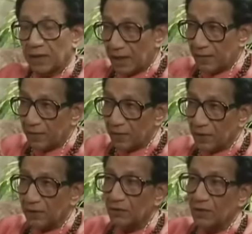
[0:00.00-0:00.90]
But I
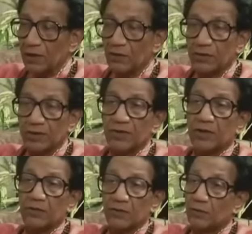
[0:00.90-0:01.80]
will not go along with a
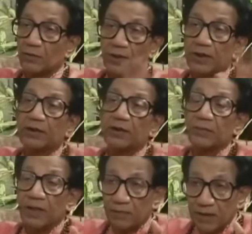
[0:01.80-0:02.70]
scoundrel, whoever
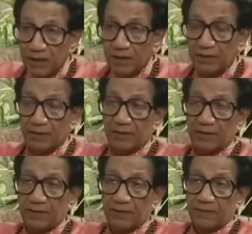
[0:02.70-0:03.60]
he may be.
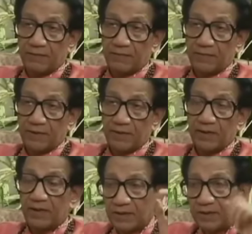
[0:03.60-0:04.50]

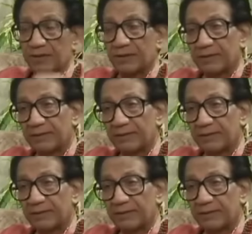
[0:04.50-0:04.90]
Yes.